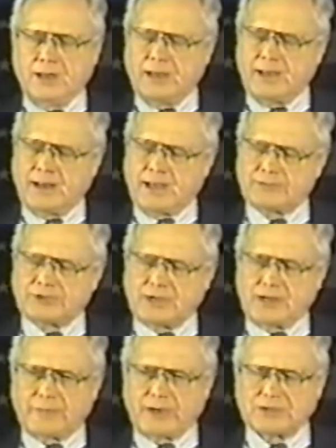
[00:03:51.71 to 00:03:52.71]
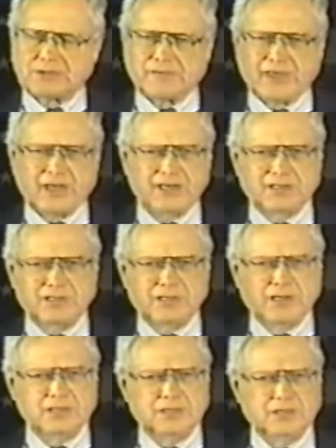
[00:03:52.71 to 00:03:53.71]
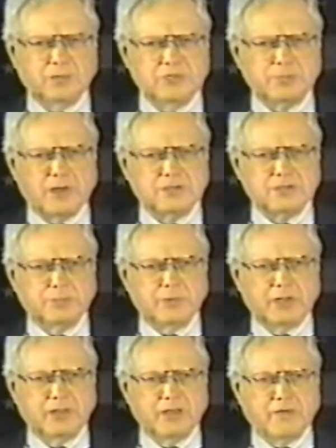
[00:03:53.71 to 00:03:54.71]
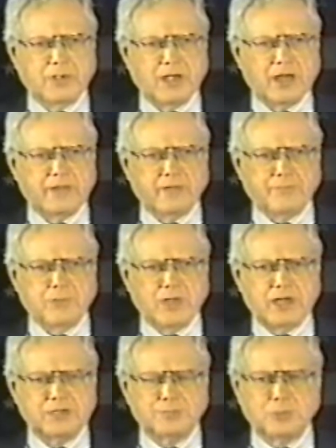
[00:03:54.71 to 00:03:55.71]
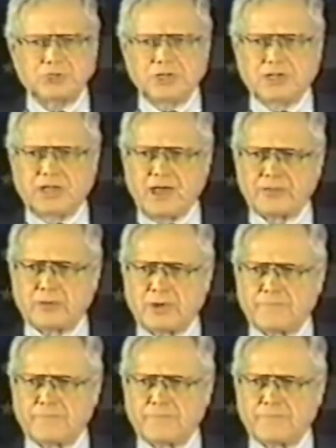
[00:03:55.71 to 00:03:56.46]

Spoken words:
And I'm saying to myself, that isn't the responsibility of the FBI. The FBI is supposed to gather